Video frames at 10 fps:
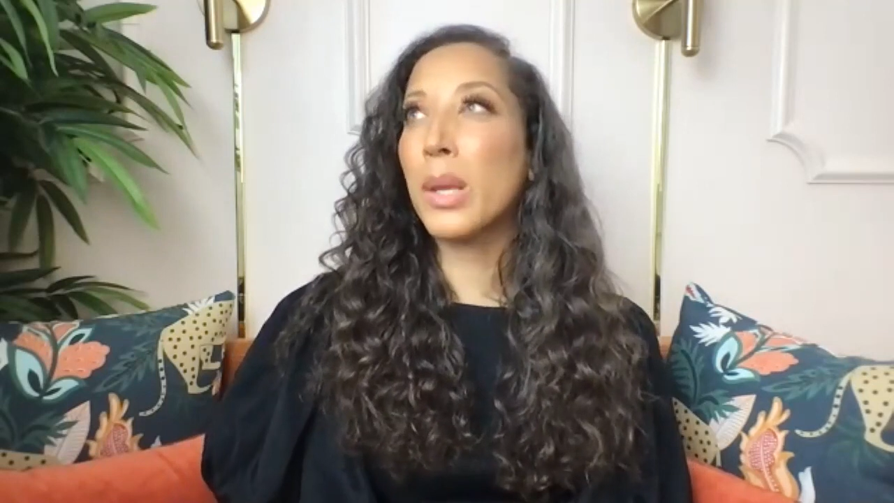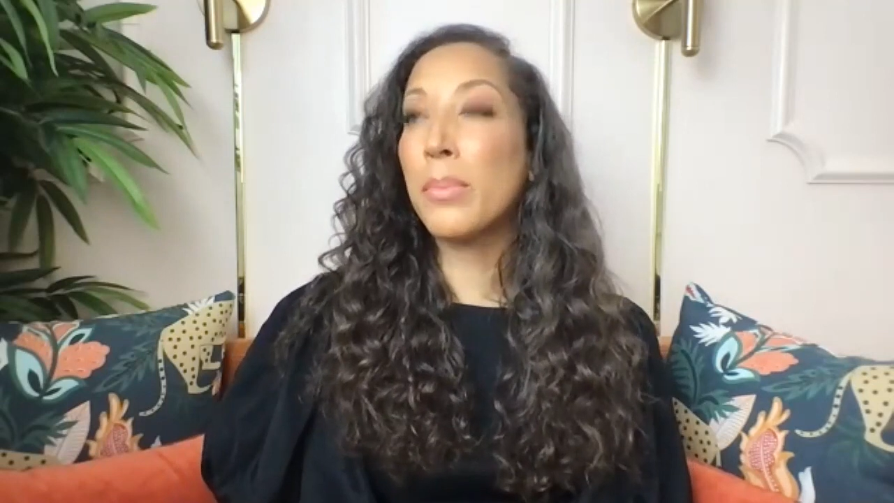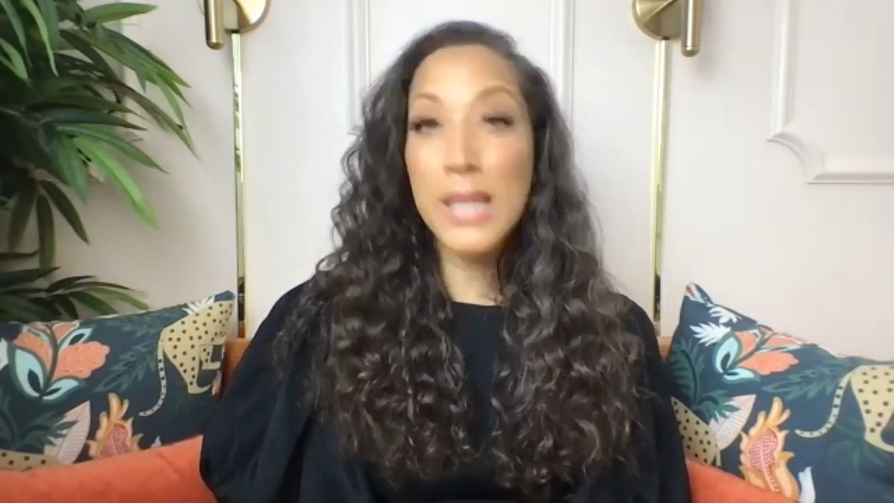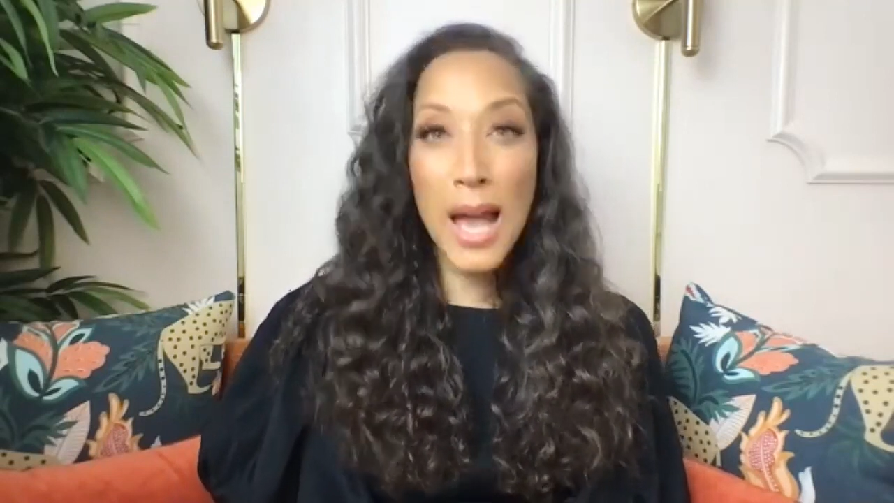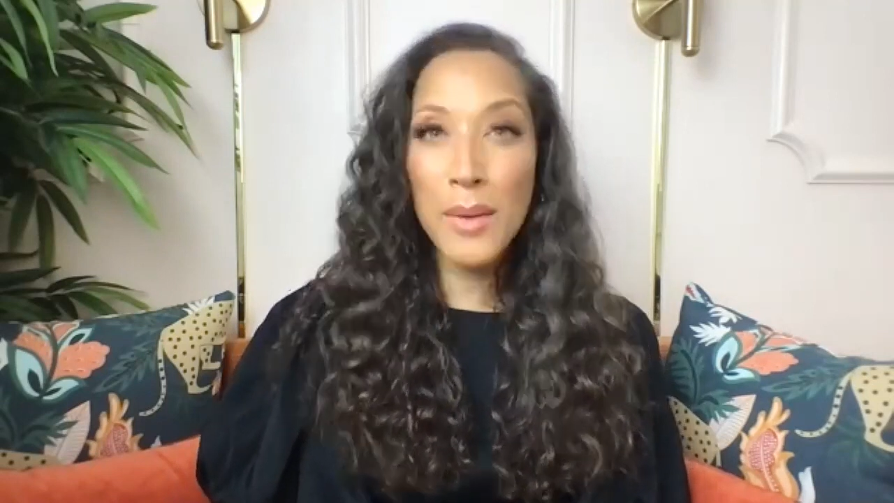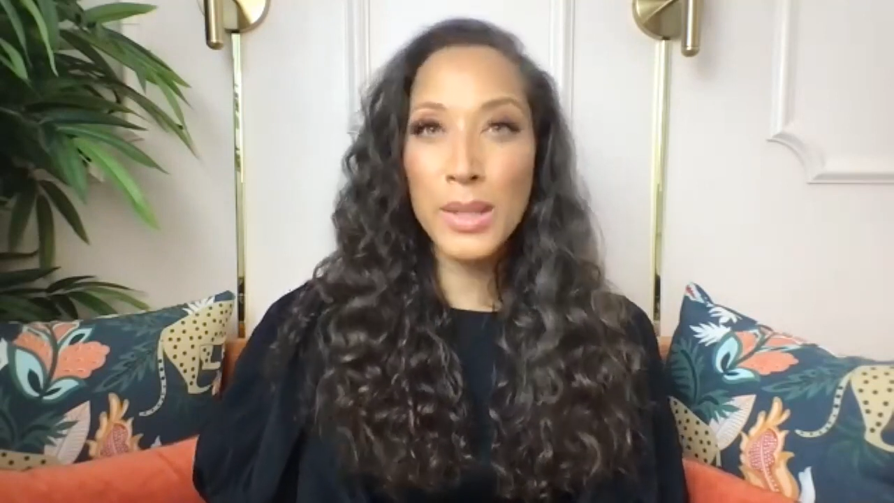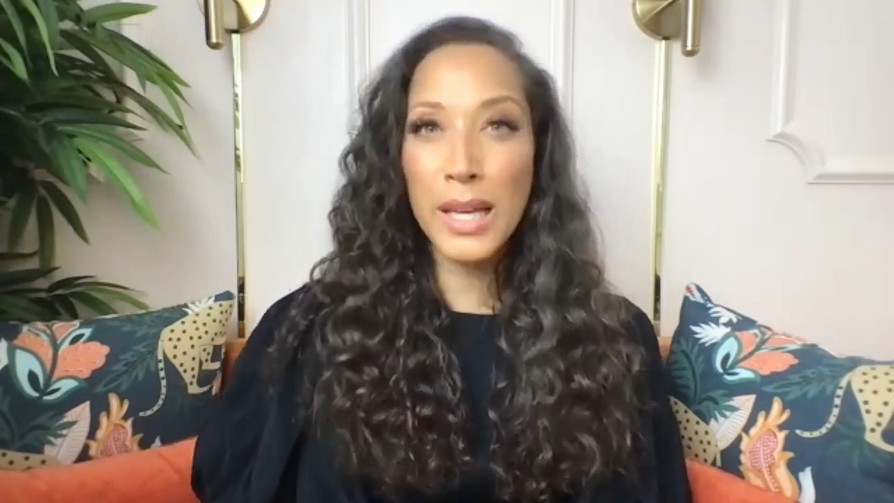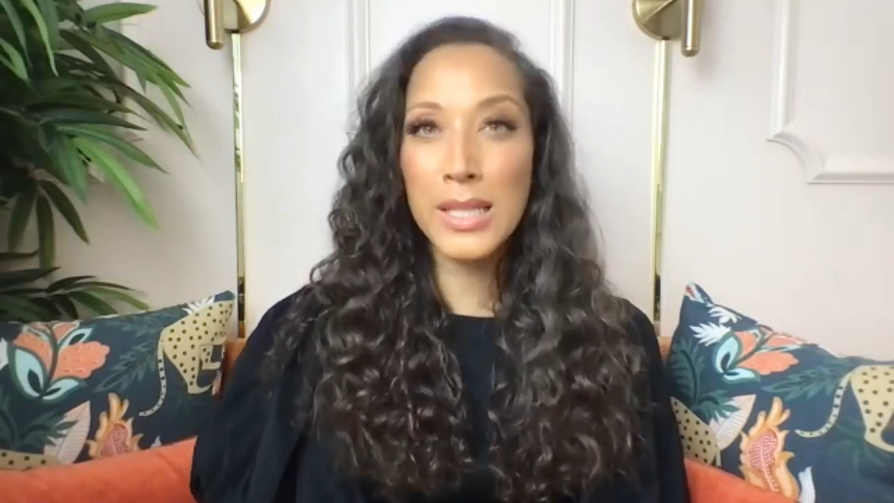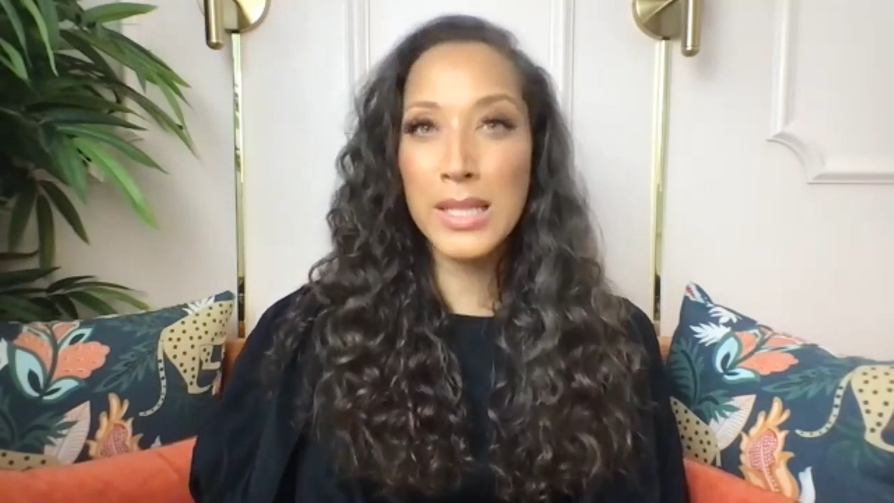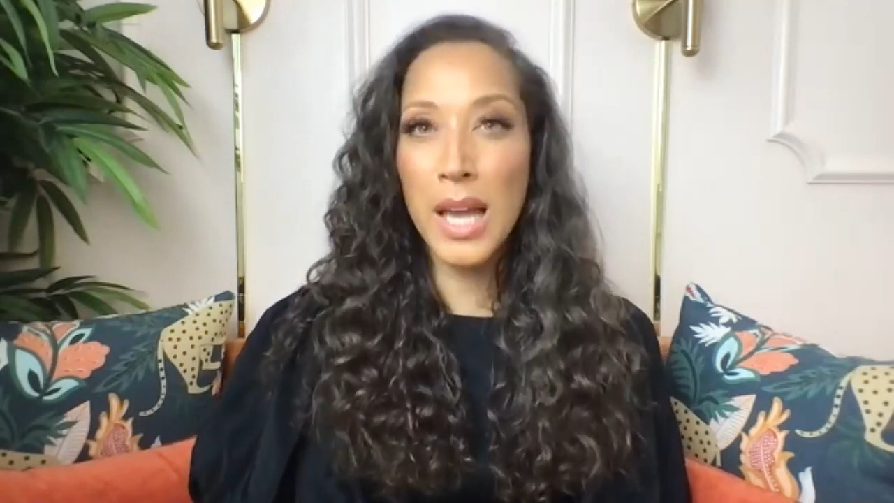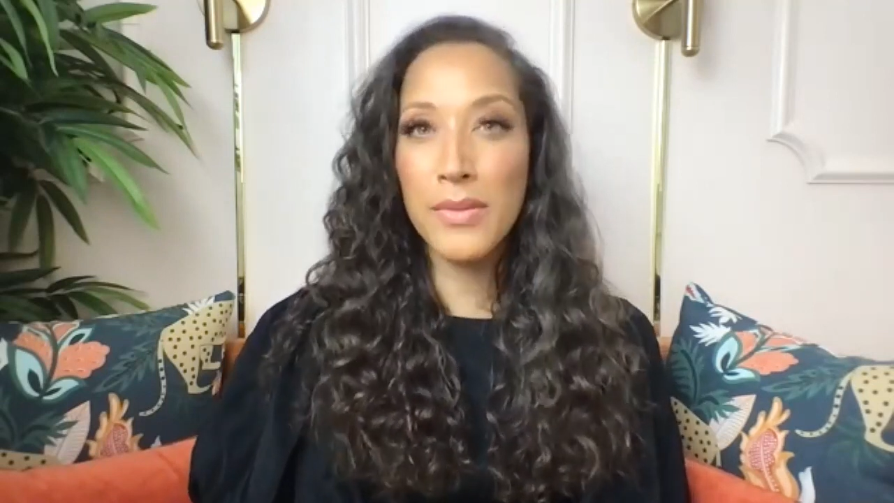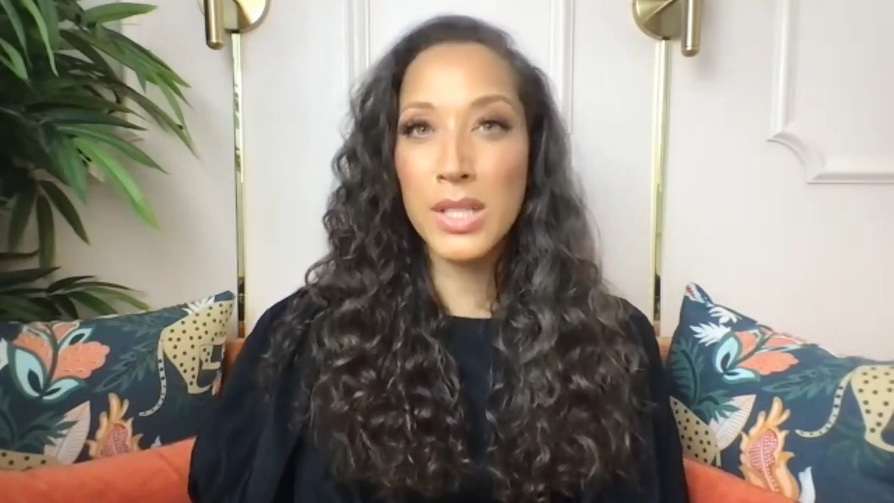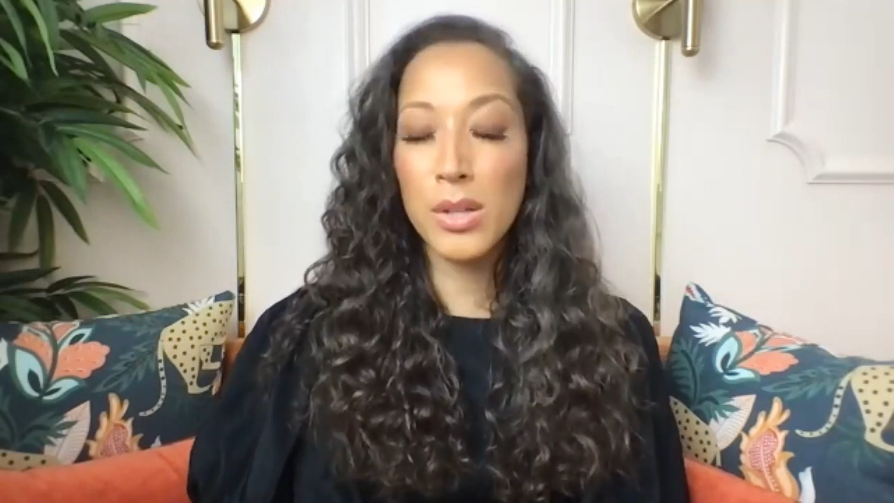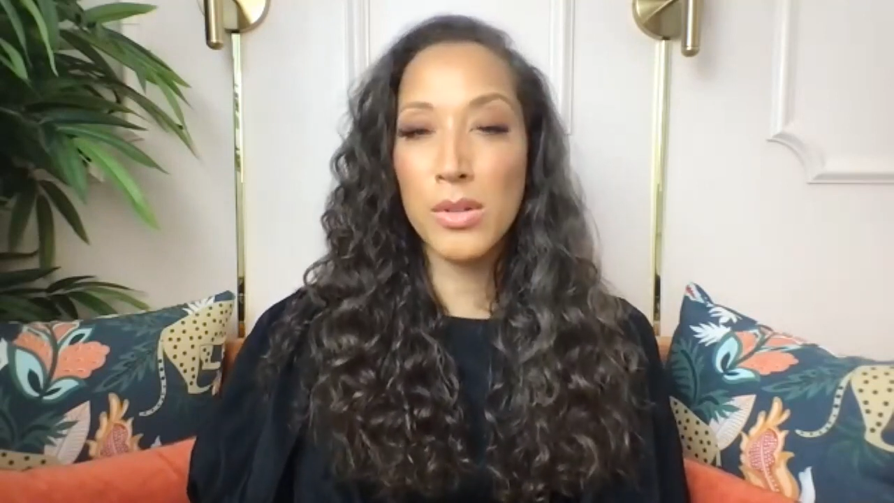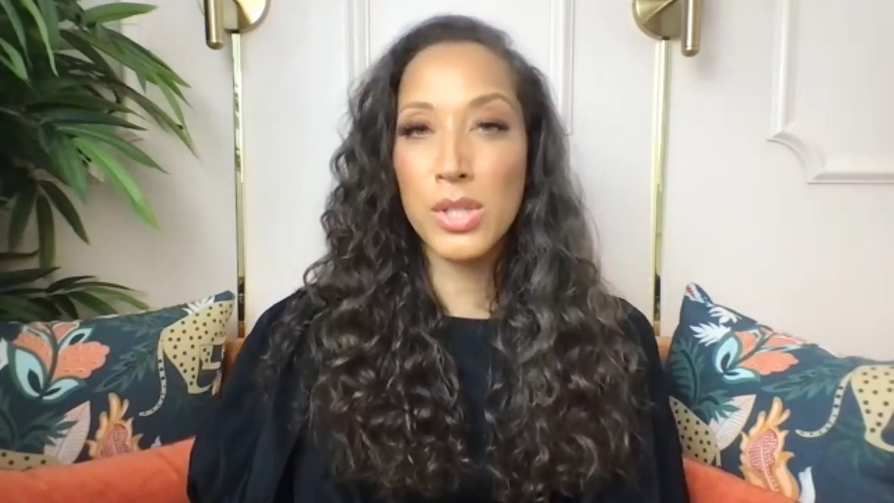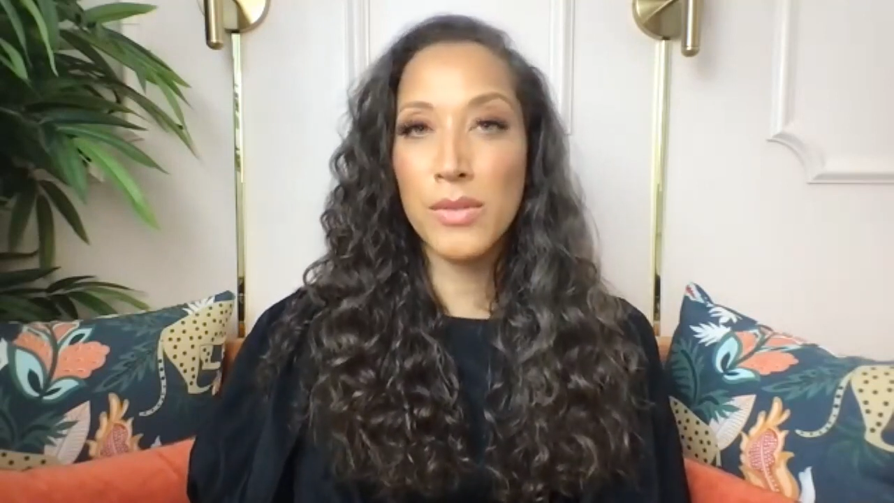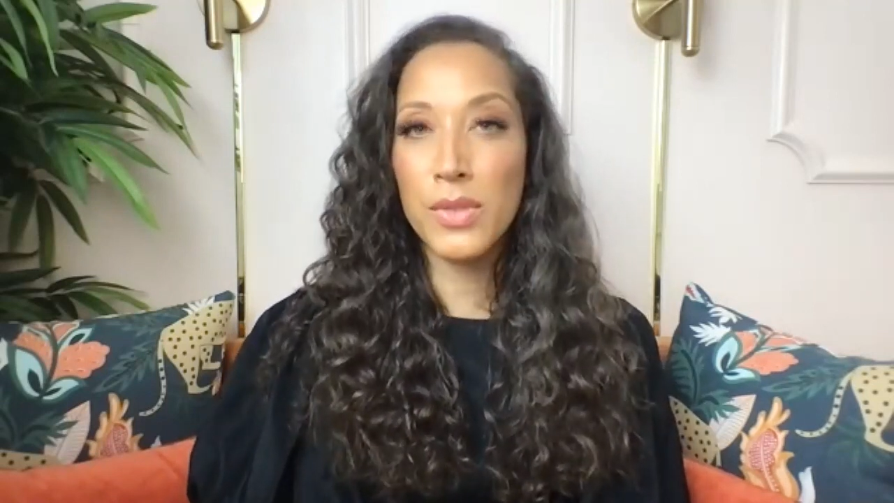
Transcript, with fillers: but yeah we like to dive into those